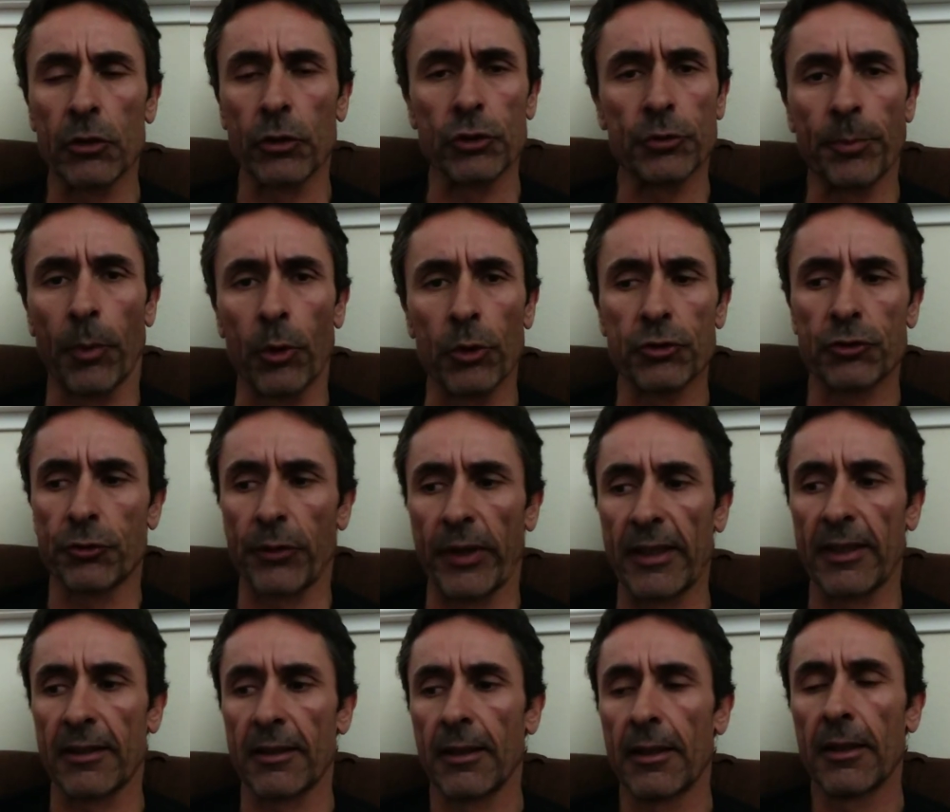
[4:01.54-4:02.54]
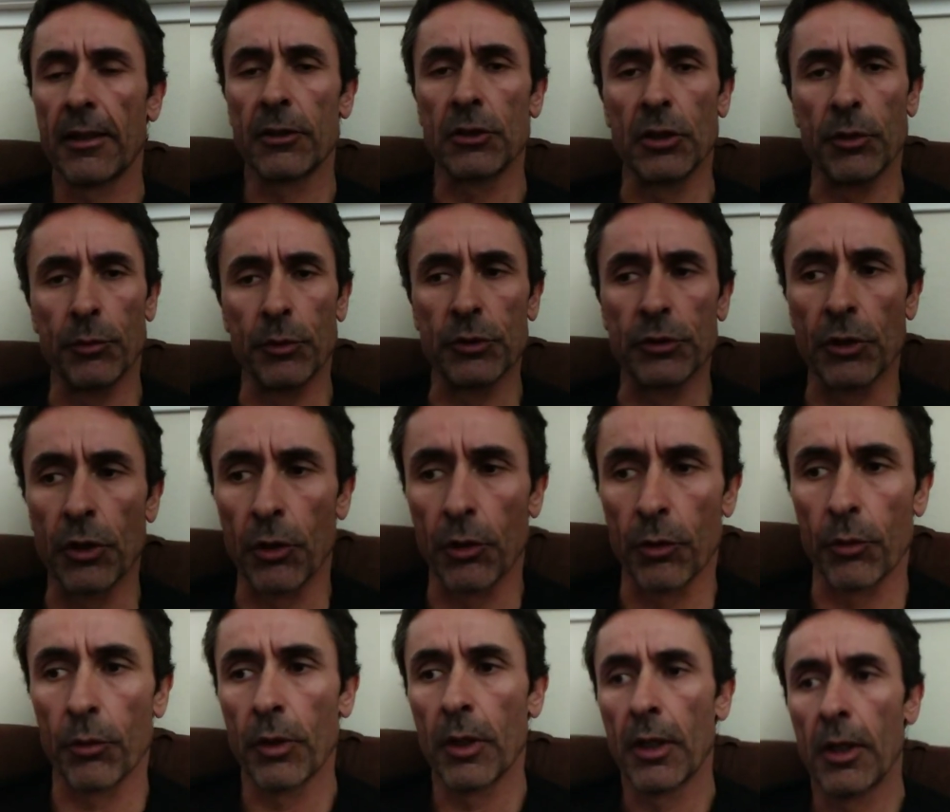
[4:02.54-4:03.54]
other sports drink you would
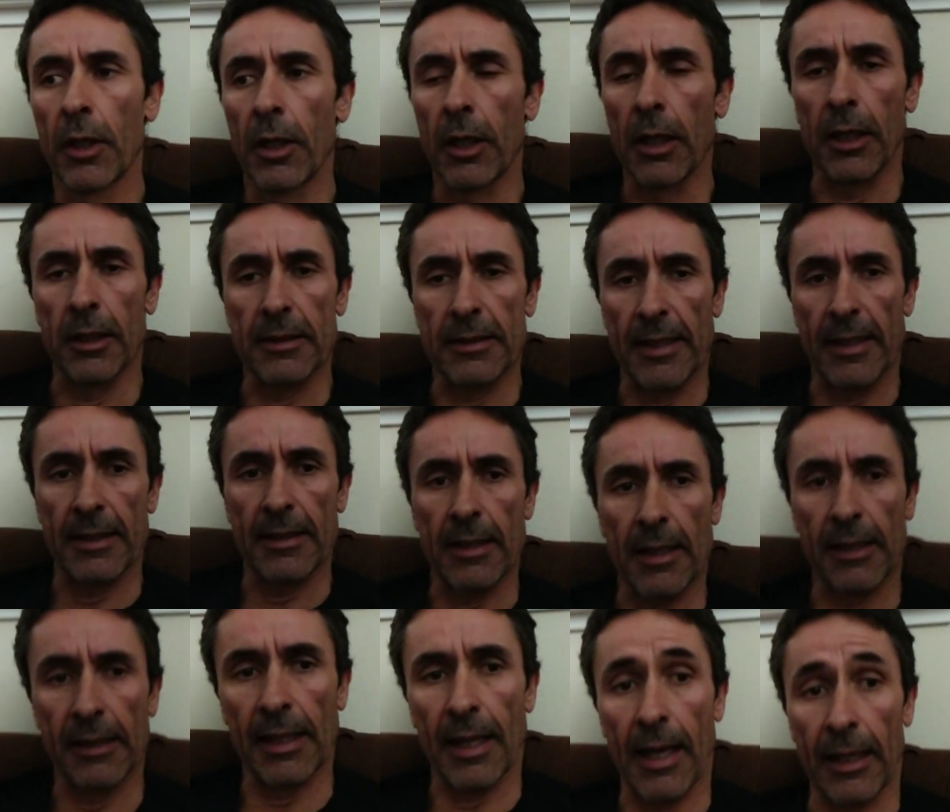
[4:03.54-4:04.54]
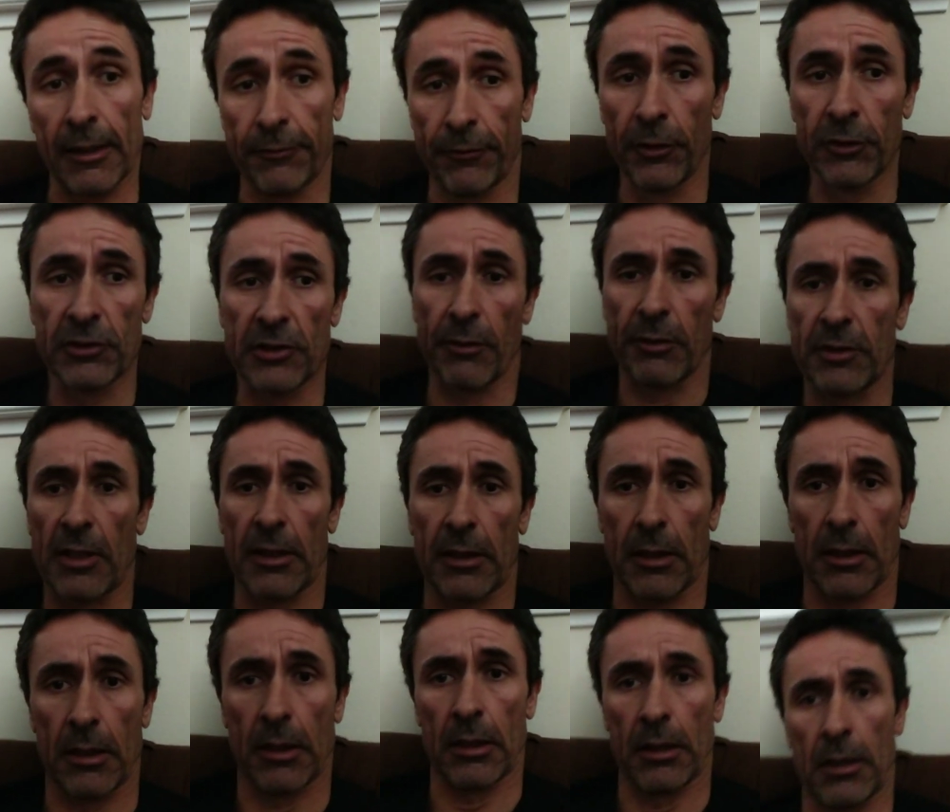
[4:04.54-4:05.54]
go and take. And at first I was like,
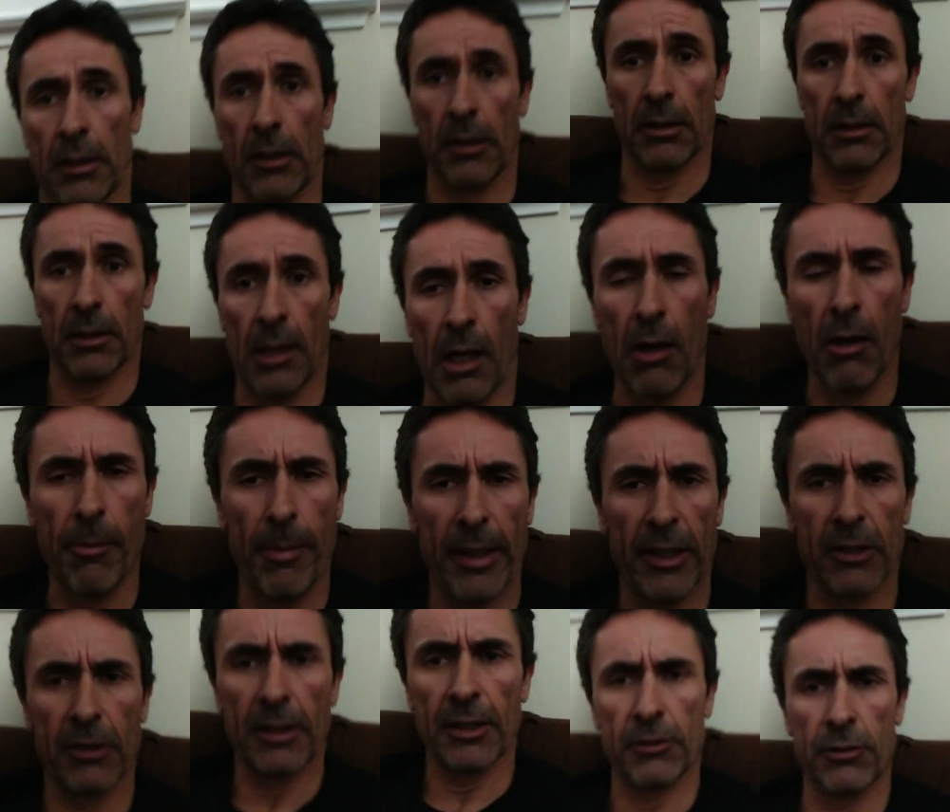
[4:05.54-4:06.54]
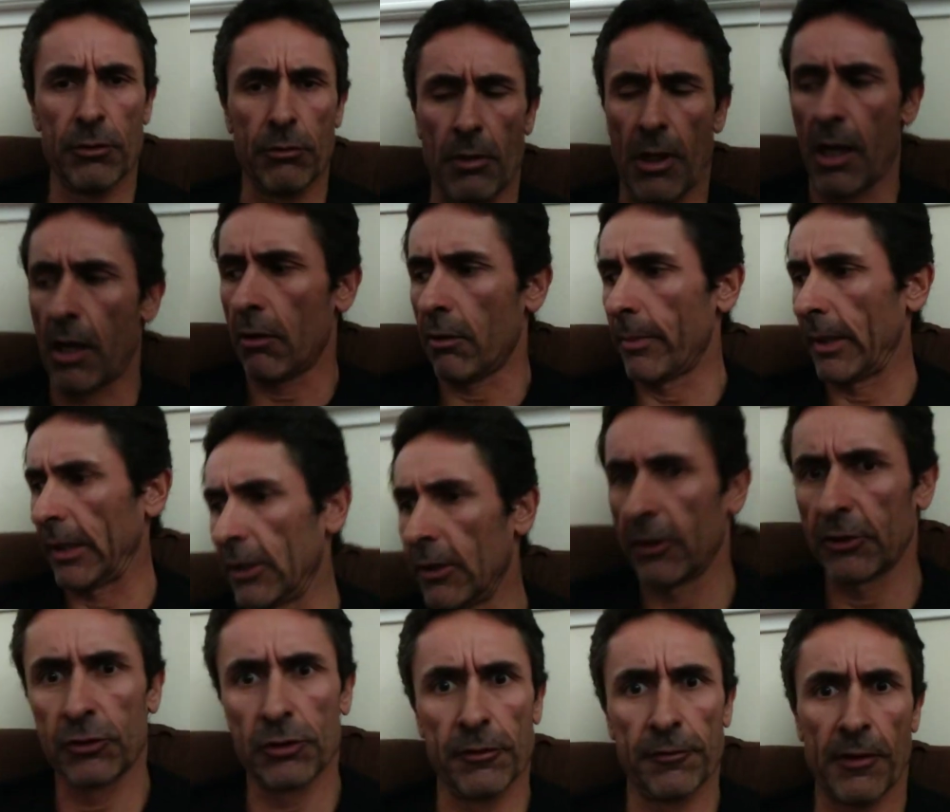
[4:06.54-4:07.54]
how am I going to do? How am I going
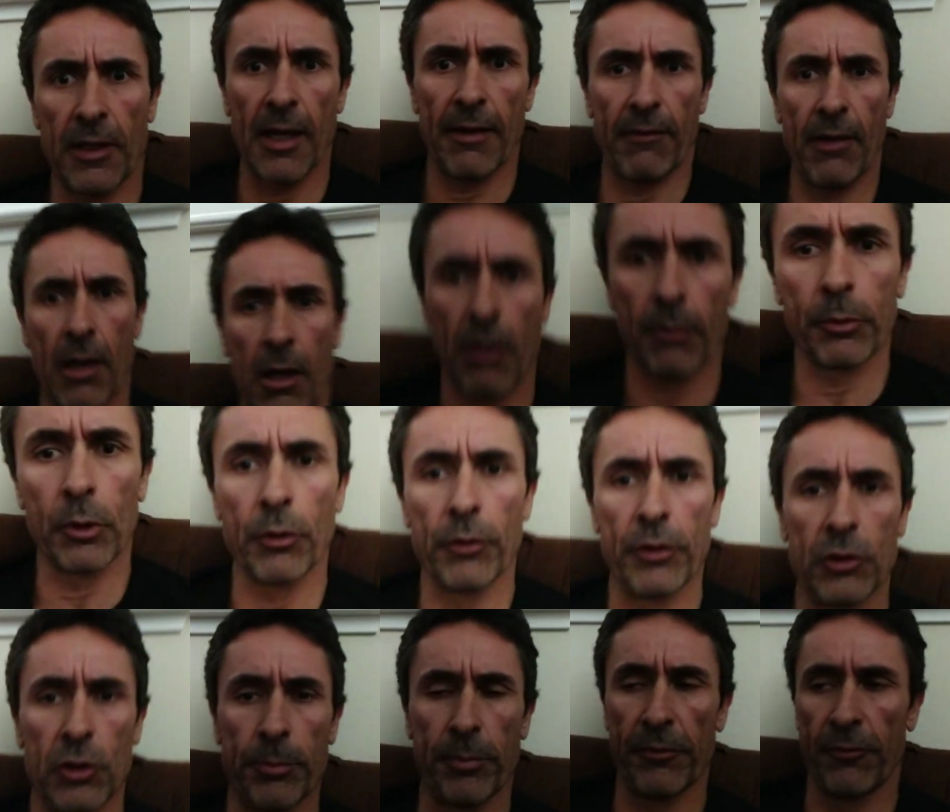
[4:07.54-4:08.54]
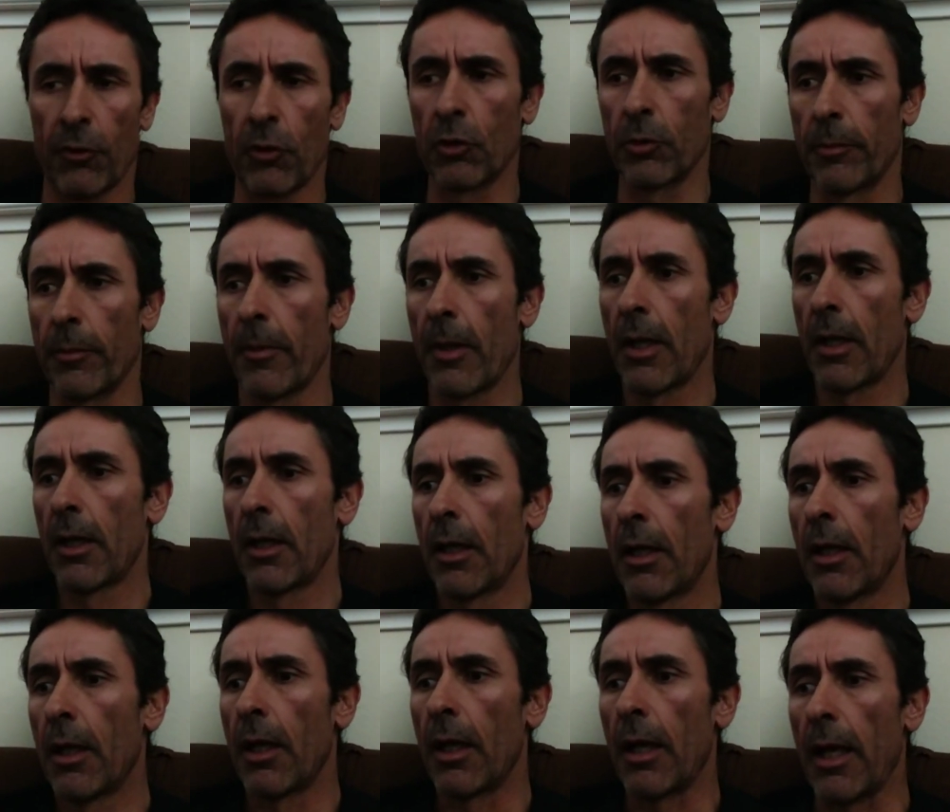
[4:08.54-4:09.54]
to survive? How am I going to perform?
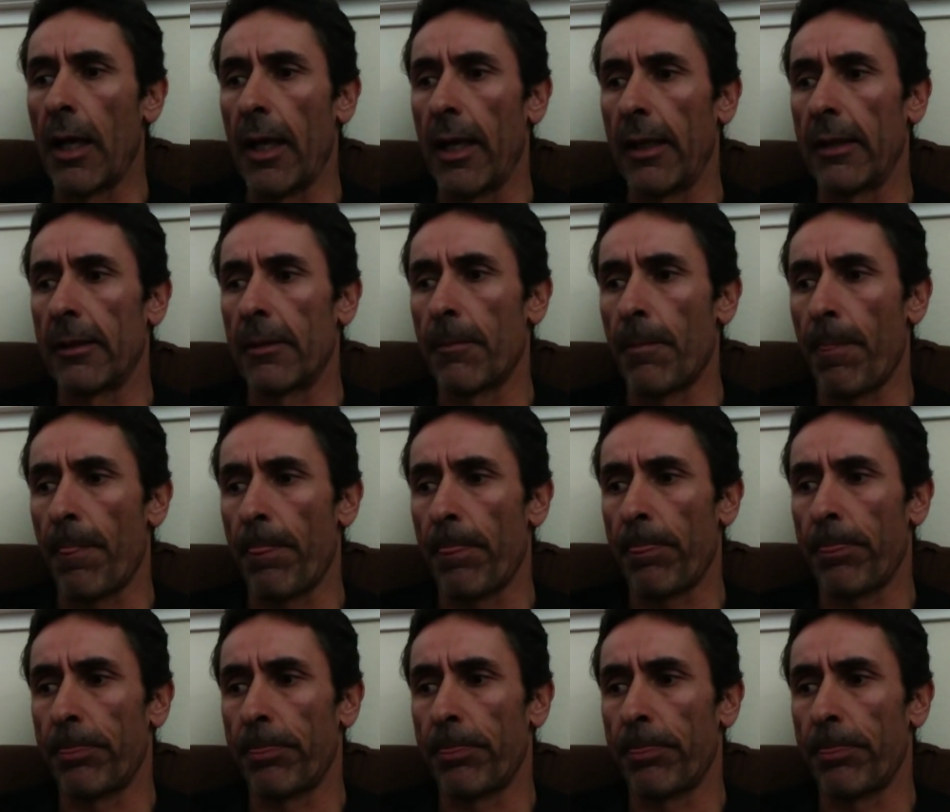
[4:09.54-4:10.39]
And